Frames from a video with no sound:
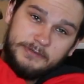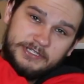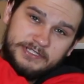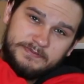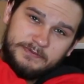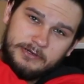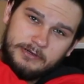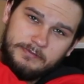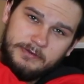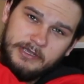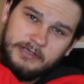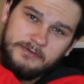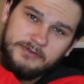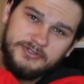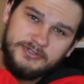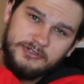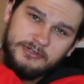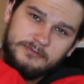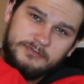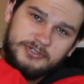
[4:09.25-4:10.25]
Pittsburgh
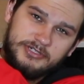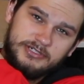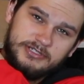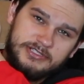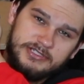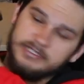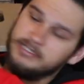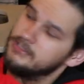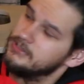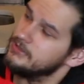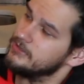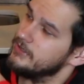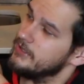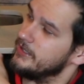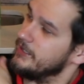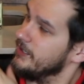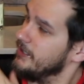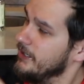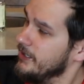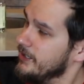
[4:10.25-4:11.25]
Penguins home jersey.
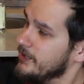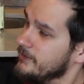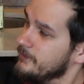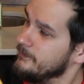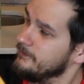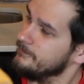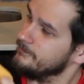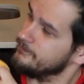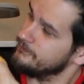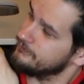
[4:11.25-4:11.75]
Um,